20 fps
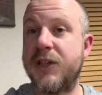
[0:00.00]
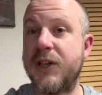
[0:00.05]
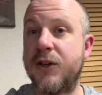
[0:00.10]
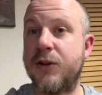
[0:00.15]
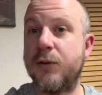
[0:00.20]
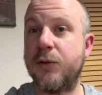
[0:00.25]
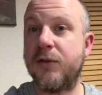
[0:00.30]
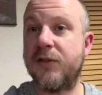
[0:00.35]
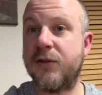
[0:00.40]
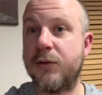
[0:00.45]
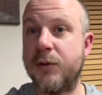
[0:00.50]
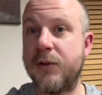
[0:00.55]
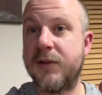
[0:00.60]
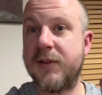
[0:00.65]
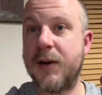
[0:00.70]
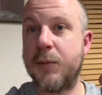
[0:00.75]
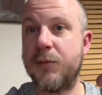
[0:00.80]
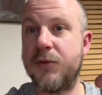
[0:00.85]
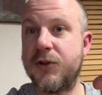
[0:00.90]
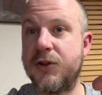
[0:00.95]
cools to a
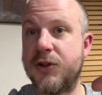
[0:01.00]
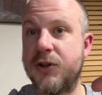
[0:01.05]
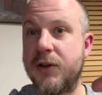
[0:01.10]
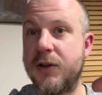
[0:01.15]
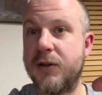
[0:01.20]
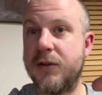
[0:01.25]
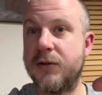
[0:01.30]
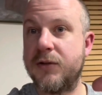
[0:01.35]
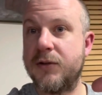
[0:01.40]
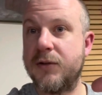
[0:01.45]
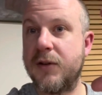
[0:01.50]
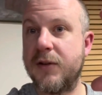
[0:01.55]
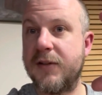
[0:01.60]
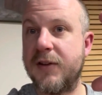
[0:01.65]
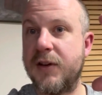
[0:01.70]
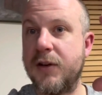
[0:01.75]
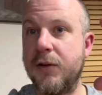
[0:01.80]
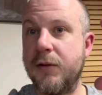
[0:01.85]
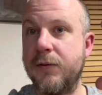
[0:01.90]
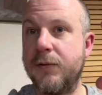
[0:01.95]
temperature that's
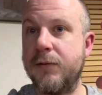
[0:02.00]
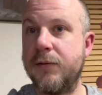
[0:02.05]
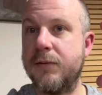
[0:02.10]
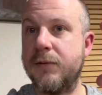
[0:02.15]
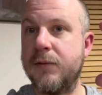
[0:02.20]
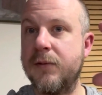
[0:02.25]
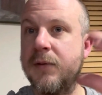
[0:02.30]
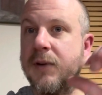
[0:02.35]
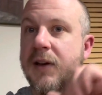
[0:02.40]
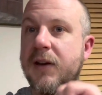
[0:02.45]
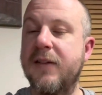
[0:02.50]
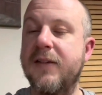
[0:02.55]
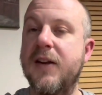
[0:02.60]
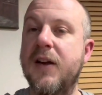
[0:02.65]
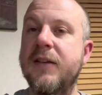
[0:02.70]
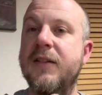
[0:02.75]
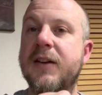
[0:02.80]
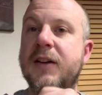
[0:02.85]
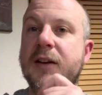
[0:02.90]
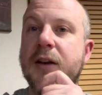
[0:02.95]
enough, it'll start
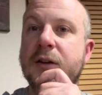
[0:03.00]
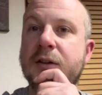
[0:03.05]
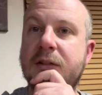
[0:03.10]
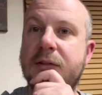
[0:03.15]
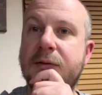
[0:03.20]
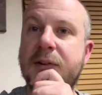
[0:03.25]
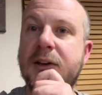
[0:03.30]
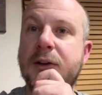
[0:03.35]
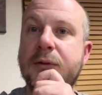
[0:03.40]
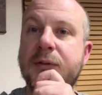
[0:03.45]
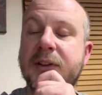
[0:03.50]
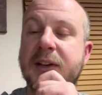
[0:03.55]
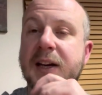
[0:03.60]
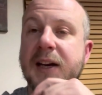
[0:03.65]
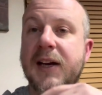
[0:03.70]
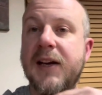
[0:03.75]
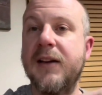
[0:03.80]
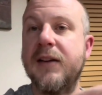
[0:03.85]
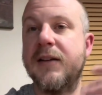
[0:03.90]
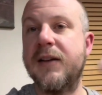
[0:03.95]
to close the valve
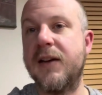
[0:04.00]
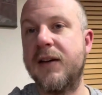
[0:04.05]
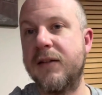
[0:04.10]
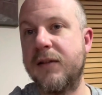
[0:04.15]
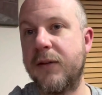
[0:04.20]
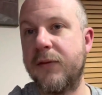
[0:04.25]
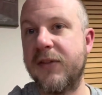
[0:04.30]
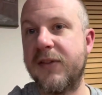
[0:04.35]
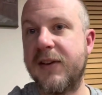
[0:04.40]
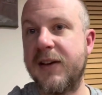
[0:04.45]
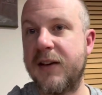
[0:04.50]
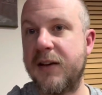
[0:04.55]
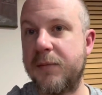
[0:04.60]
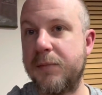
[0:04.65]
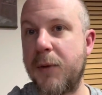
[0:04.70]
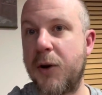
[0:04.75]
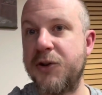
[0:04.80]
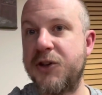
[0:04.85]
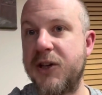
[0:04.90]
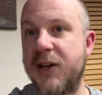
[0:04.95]
again, and obviously it'll
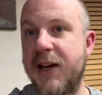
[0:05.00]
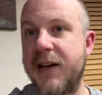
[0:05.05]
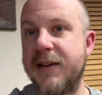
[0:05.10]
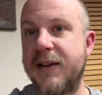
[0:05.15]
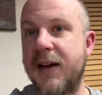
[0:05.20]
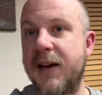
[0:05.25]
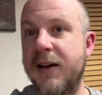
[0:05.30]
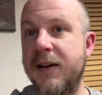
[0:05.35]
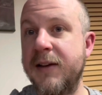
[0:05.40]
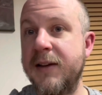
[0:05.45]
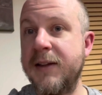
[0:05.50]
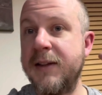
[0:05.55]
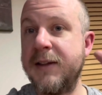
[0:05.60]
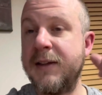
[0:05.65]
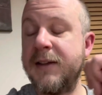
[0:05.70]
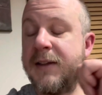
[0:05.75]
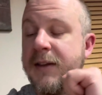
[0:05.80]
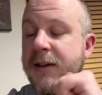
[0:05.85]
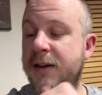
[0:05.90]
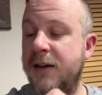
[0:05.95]
modulate that
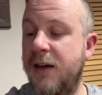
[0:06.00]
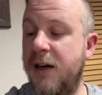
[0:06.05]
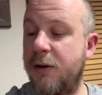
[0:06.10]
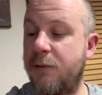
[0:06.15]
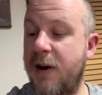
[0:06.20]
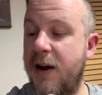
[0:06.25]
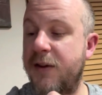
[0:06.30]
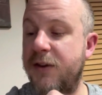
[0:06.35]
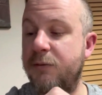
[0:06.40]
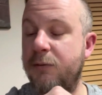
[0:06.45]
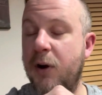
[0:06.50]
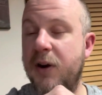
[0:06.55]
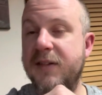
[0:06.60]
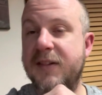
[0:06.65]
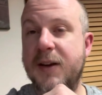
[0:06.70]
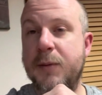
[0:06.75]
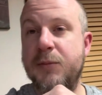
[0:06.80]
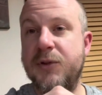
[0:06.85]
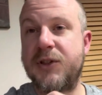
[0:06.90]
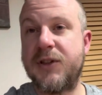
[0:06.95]
around the right
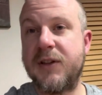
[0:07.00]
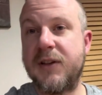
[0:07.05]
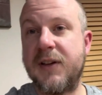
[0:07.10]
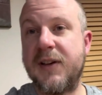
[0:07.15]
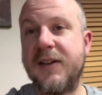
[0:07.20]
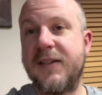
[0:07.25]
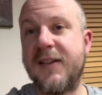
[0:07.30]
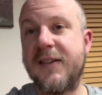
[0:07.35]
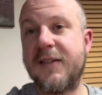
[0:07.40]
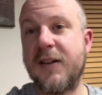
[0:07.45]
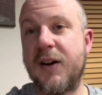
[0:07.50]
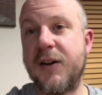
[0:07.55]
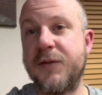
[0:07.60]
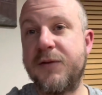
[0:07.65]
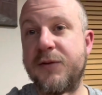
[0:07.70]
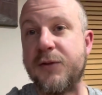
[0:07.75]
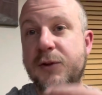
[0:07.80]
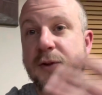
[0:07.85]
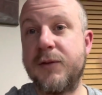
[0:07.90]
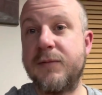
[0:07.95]
temperature that it's designed
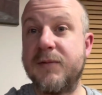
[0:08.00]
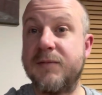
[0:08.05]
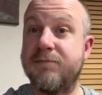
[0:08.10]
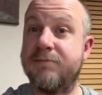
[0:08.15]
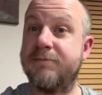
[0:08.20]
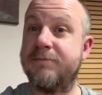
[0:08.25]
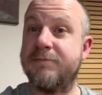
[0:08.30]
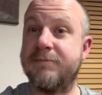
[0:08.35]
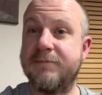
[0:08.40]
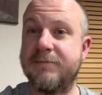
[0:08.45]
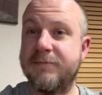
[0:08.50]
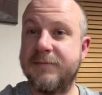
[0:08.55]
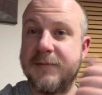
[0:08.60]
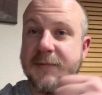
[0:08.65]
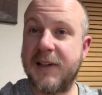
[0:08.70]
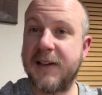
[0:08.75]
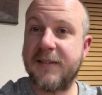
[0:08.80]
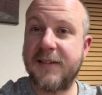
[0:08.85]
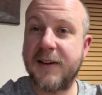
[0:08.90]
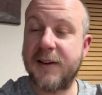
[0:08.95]
for.
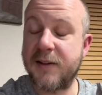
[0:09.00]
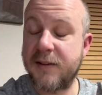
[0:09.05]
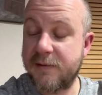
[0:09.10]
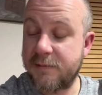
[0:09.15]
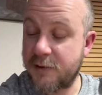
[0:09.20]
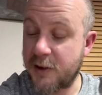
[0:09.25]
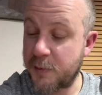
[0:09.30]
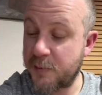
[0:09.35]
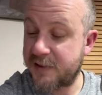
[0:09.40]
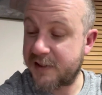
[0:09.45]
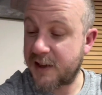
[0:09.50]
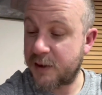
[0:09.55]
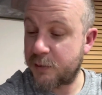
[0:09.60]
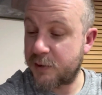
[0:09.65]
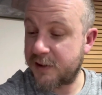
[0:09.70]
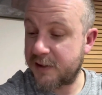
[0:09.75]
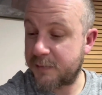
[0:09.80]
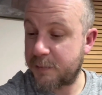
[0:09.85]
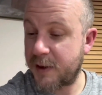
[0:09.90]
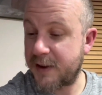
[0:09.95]
That's how your thermostat
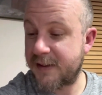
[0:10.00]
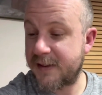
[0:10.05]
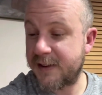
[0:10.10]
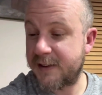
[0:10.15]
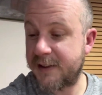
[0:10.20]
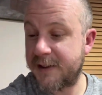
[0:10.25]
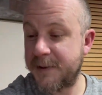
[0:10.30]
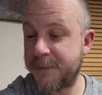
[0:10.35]
works basically.